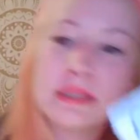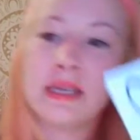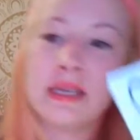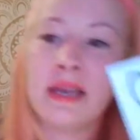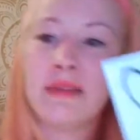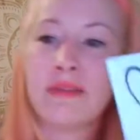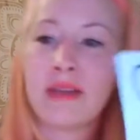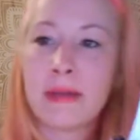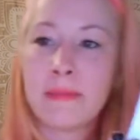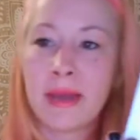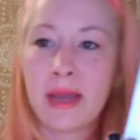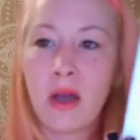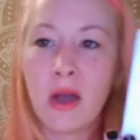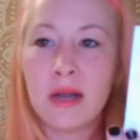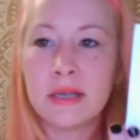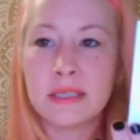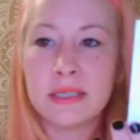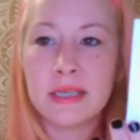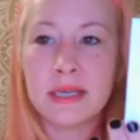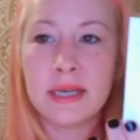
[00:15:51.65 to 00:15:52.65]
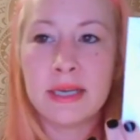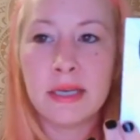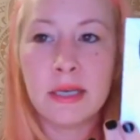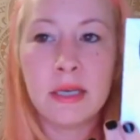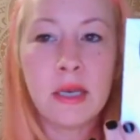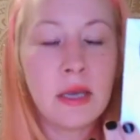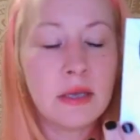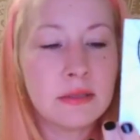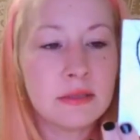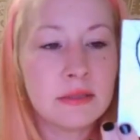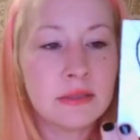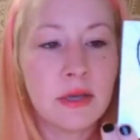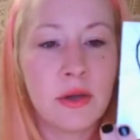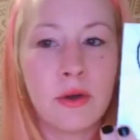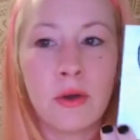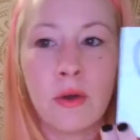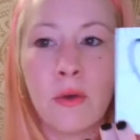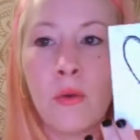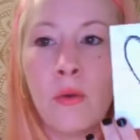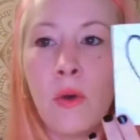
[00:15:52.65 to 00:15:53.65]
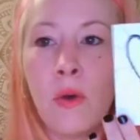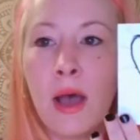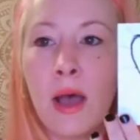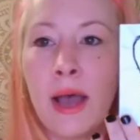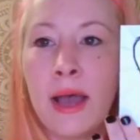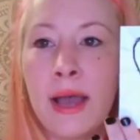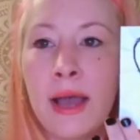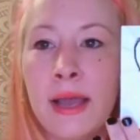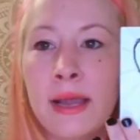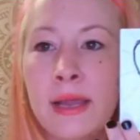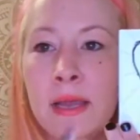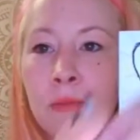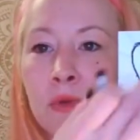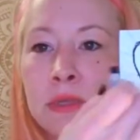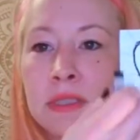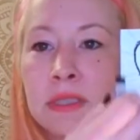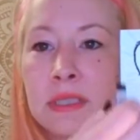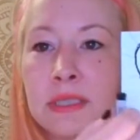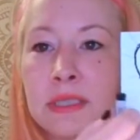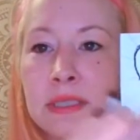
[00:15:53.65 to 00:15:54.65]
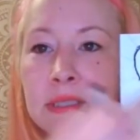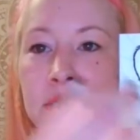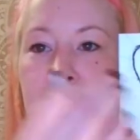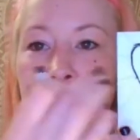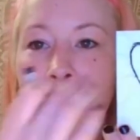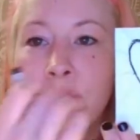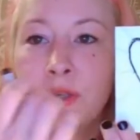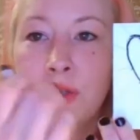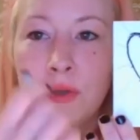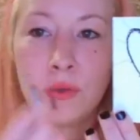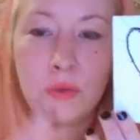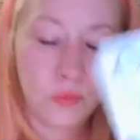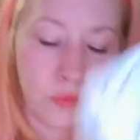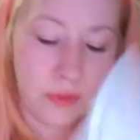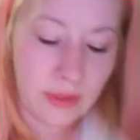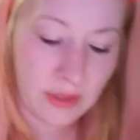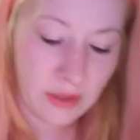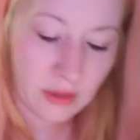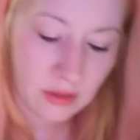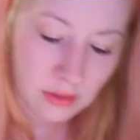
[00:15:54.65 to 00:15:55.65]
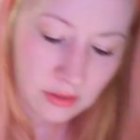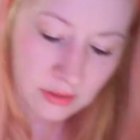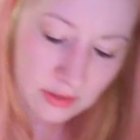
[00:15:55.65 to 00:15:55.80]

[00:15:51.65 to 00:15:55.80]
my heart done. So I am going to continue with the